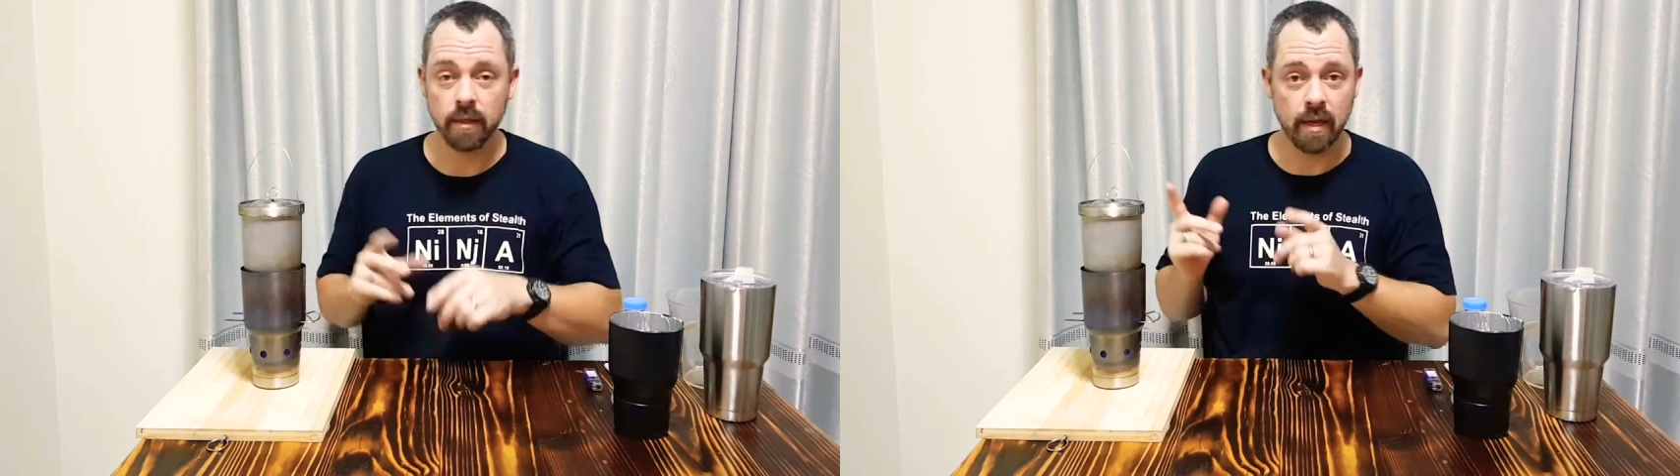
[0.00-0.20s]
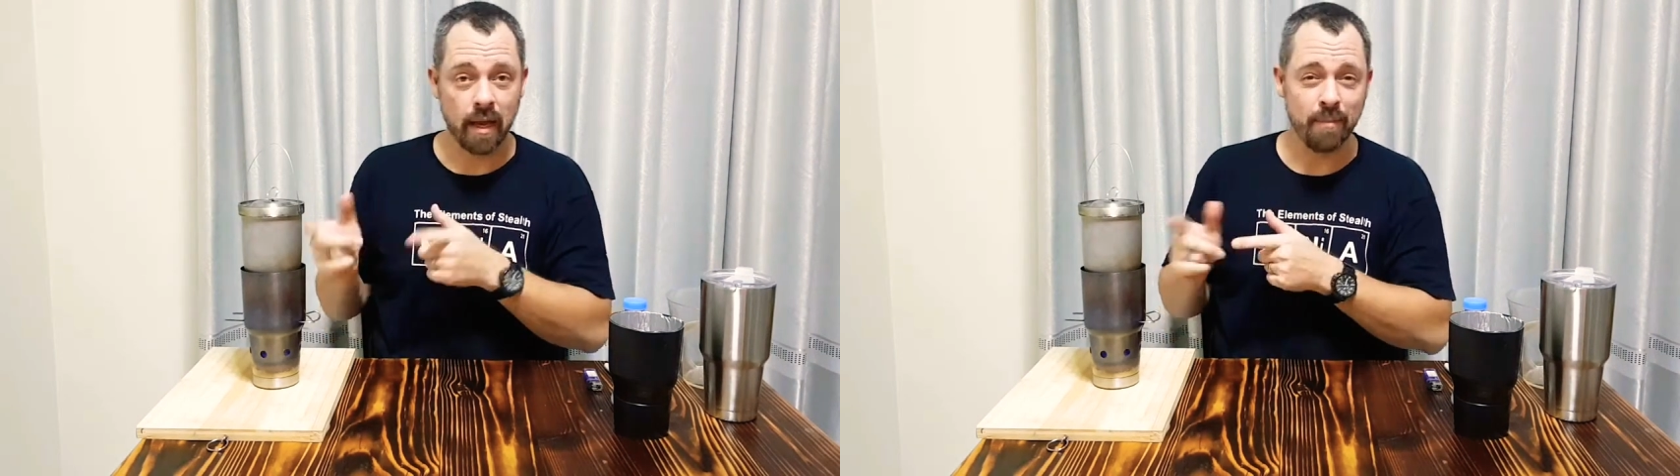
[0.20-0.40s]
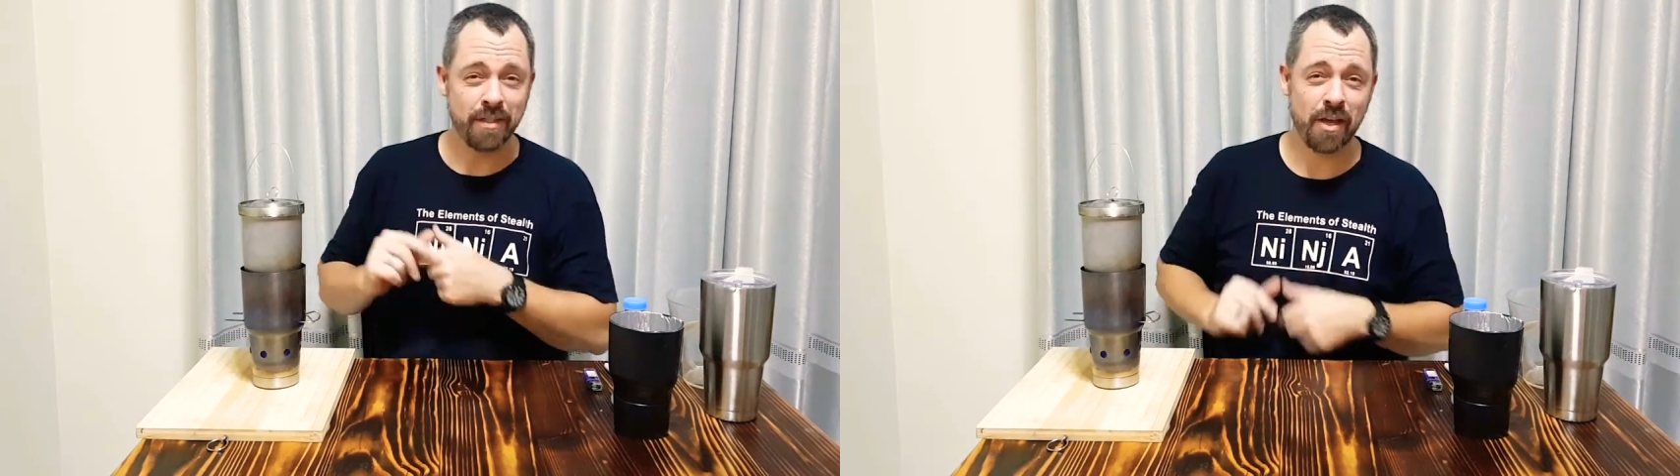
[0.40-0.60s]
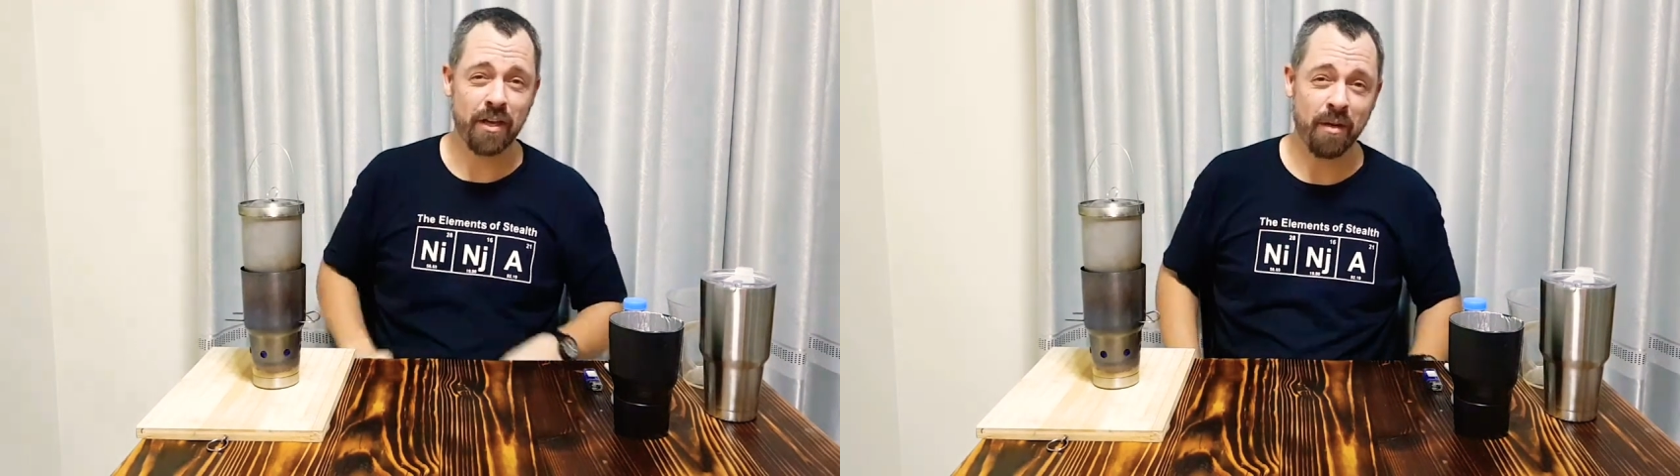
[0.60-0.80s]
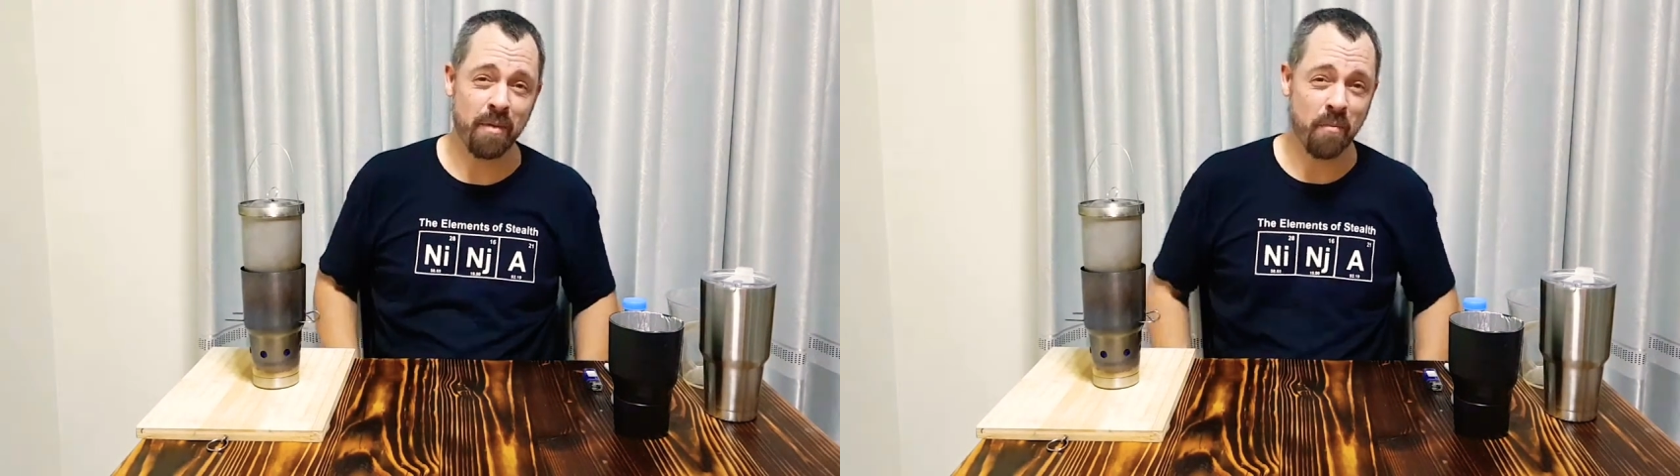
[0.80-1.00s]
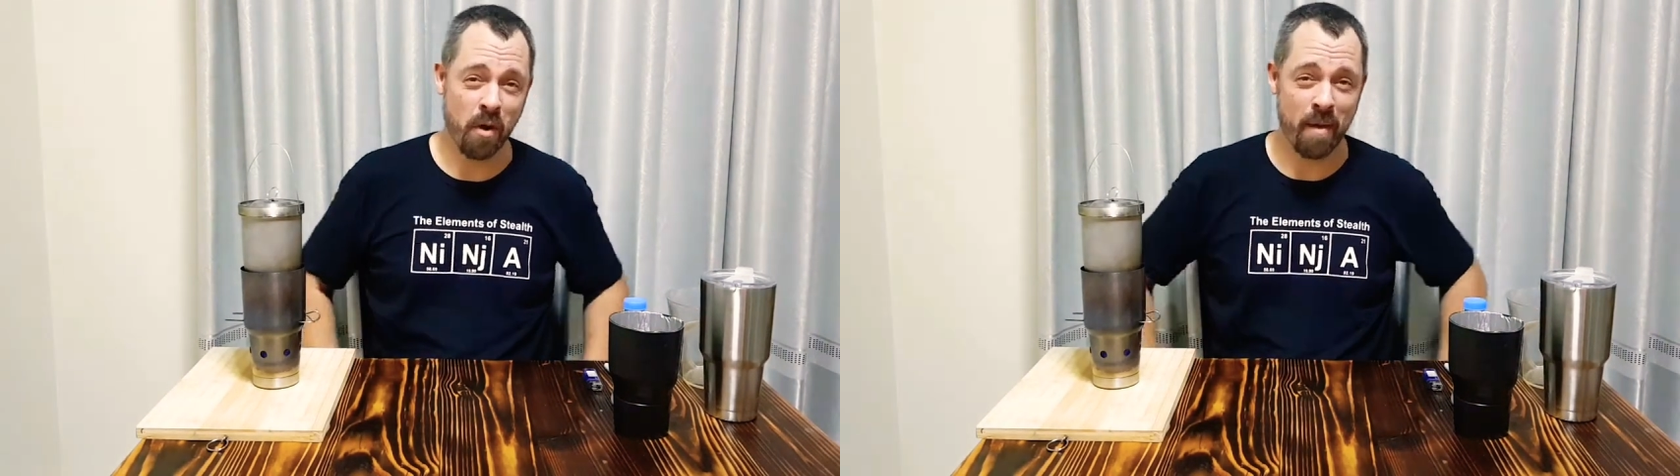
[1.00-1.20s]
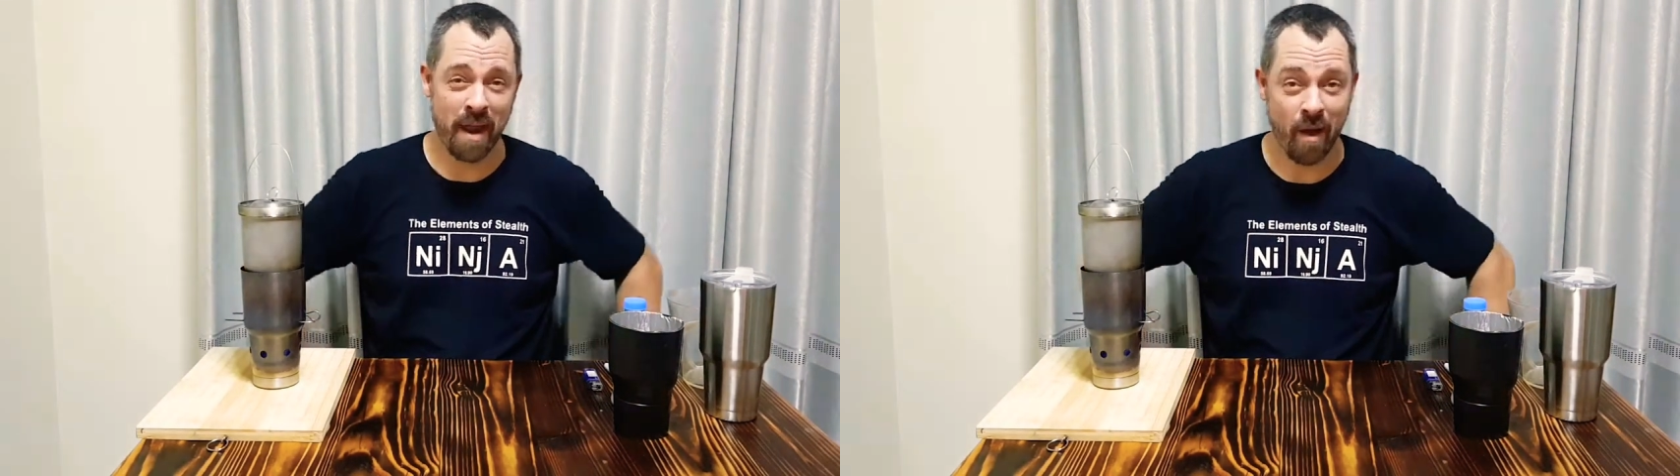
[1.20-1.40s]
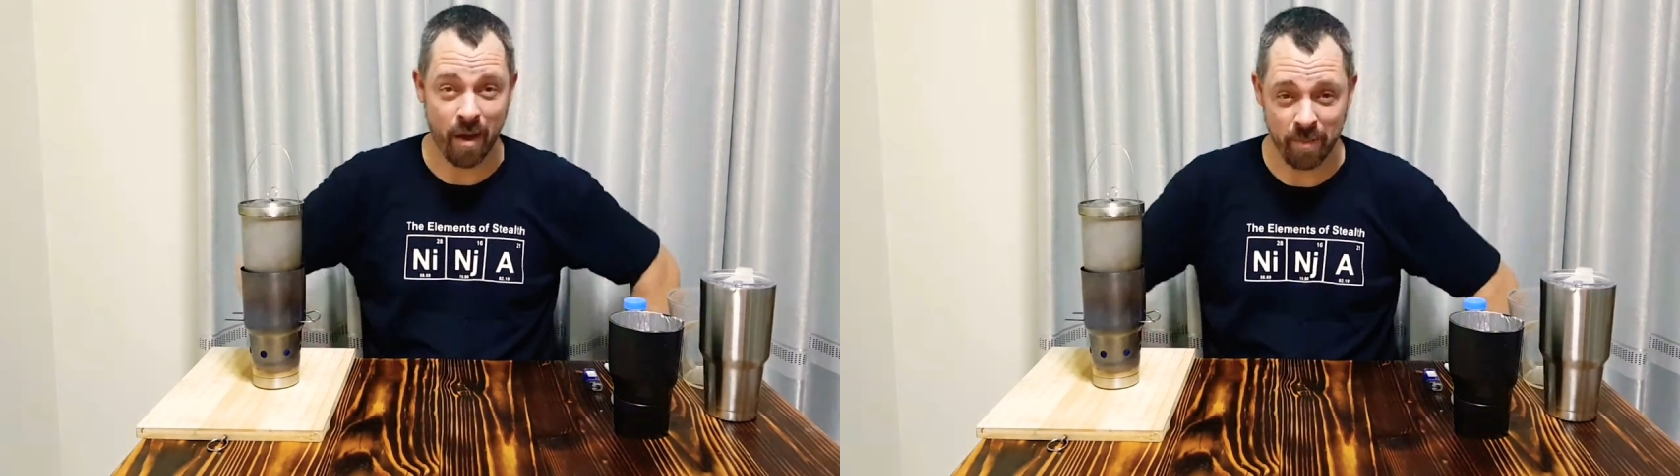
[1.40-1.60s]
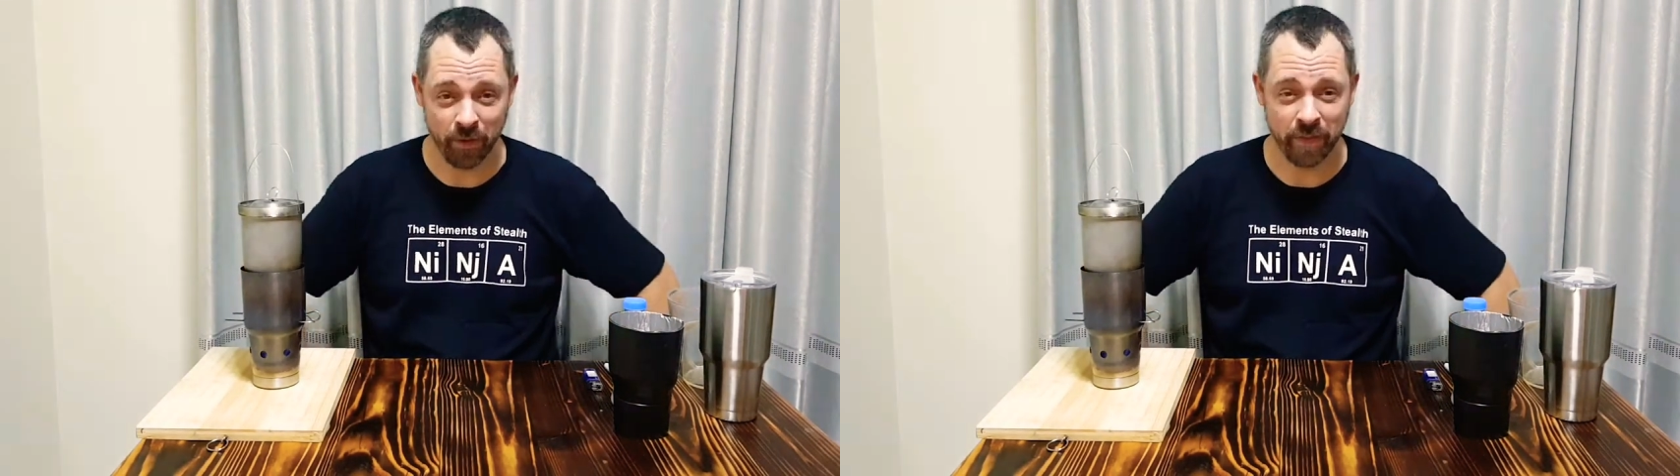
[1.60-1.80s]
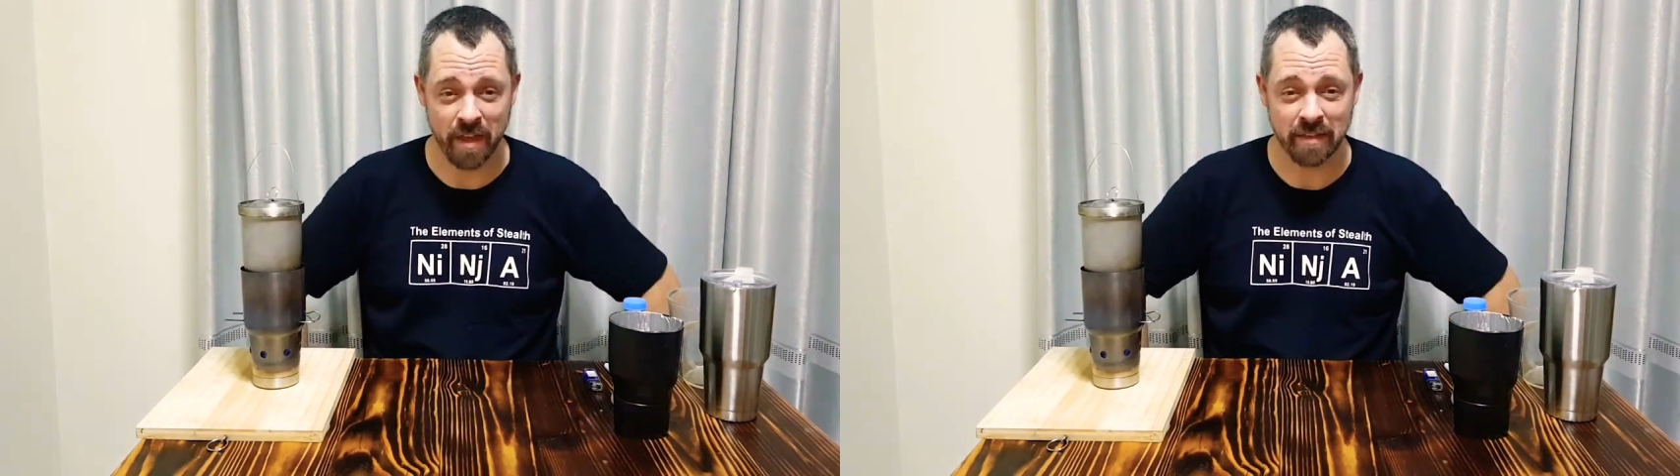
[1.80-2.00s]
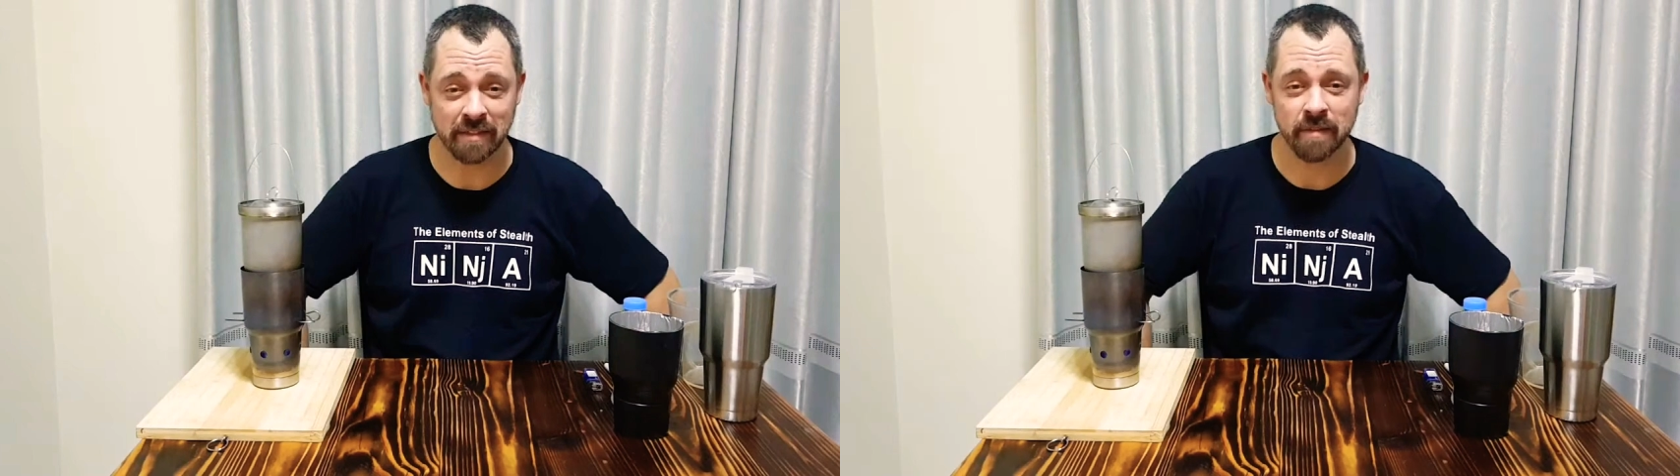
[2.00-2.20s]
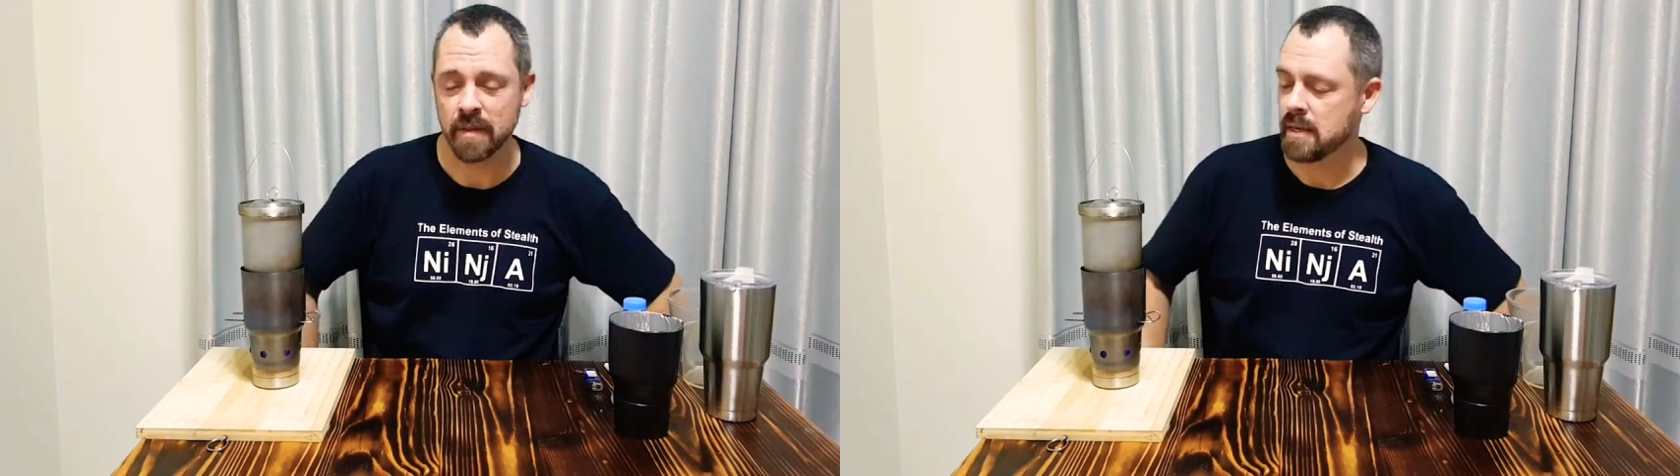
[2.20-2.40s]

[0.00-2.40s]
Now let me tell you a little bit more about how I built this.